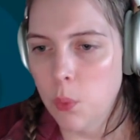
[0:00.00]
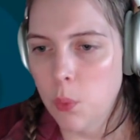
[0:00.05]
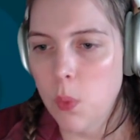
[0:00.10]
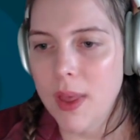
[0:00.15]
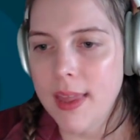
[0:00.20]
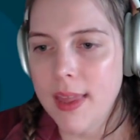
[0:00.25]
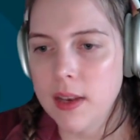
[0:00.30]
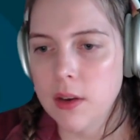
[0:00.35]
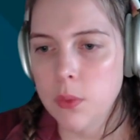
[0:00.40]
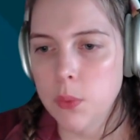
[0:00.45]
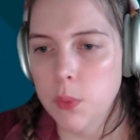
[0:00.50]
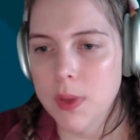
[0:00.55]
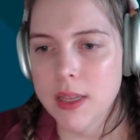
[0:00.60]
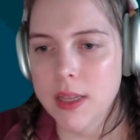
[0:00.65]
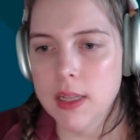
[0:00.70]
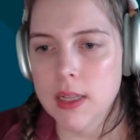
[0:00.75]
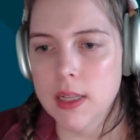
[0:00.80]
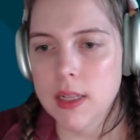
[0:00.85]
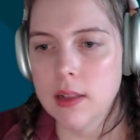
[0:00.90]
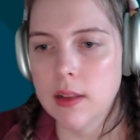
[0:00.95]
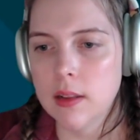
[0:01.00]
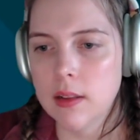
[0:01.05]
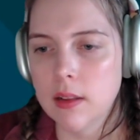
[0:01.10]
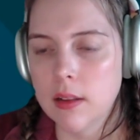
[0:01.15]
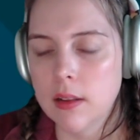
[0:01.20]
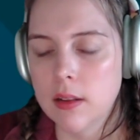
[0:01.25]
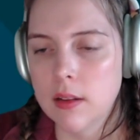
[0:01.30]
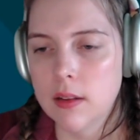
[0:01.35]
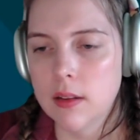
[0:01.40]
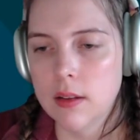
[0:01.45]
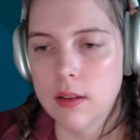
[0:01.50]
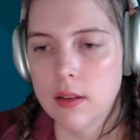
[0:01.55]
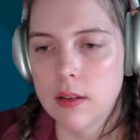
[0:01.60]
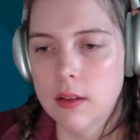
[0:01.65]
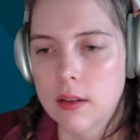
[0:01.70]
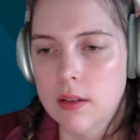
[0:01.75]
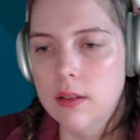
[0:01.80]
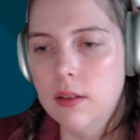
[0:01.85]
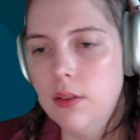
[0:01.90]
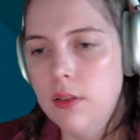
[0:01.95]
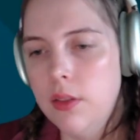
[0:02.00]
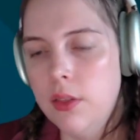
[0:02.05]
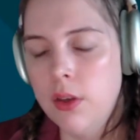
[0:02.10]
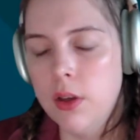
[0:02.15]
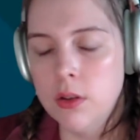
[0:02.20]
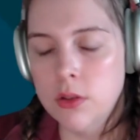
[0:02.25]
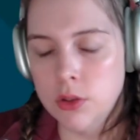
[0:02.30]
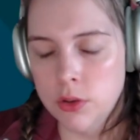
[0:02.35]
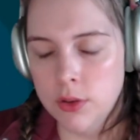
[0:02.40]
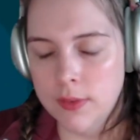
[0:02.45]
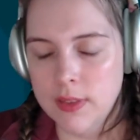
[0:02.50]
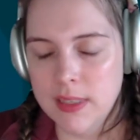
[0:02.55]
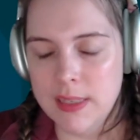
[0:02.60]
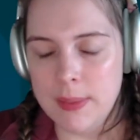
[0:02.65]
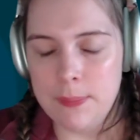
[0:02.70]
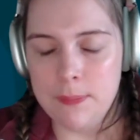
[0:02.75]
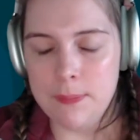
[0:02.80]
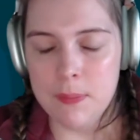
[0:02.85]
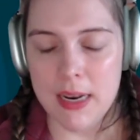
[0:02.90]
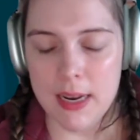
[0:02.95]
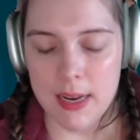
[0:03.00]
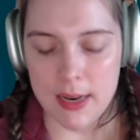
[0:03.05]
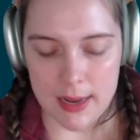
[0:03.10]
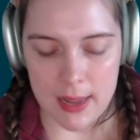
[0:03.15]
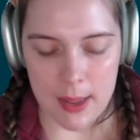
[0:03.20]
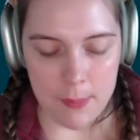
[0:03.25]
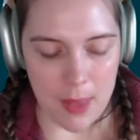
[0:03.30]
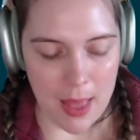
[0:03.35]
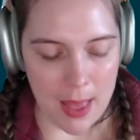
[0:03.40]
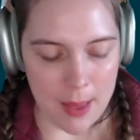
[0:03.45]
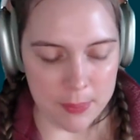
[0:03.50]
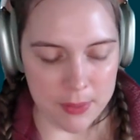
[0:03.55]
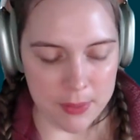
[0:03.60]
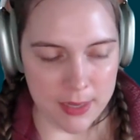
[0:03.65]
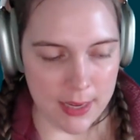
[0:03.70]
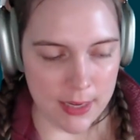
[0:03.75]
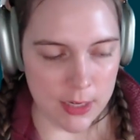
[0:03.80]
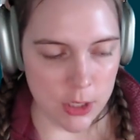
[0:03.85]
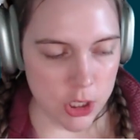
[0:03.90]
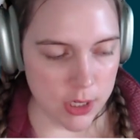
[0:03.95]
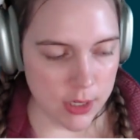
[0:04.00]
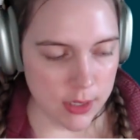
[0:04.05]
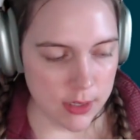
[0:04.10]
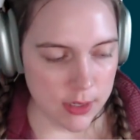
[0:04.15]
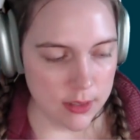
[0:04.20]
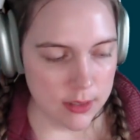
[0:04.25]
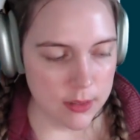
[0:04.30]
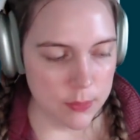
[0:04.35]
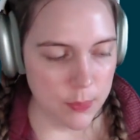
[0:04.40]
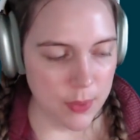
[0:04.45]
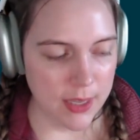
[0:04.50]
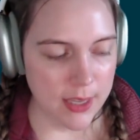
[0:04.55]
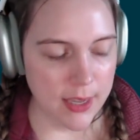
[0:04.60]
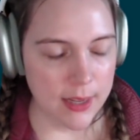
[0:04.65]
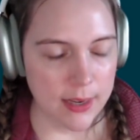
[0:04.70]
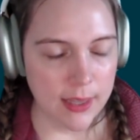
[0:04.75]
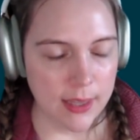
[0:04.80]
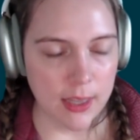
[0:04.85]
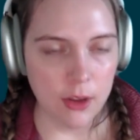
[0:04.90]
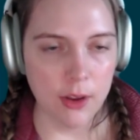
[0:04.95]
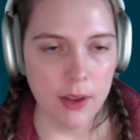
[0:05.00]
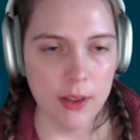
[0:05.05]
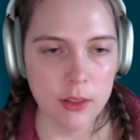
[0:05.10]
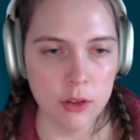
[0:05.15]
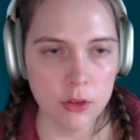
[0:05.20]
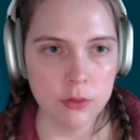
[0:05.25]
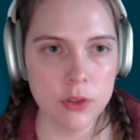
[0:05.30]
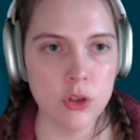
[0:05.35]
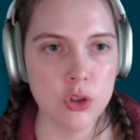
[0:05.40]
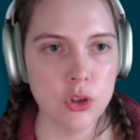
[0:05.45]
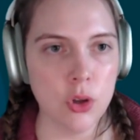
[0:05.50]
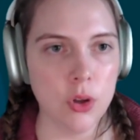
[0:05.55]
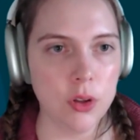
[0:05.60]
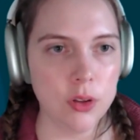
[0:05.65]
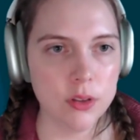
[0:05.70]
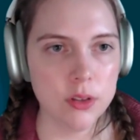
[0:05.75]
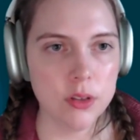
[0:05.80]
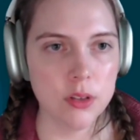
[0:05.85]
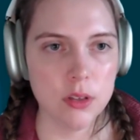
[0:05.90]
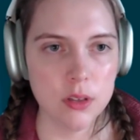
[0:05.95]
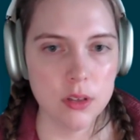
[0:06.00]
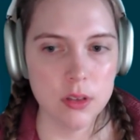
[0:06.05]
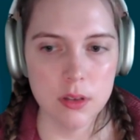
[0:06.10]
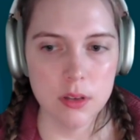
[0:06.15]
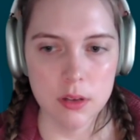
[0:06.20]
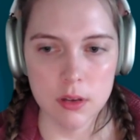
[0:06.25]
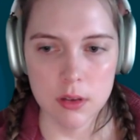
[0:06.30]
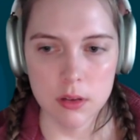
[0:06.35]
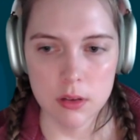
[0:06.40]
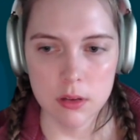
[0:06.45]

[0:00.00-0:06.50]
When will those who have submitted applications begin hearing the results?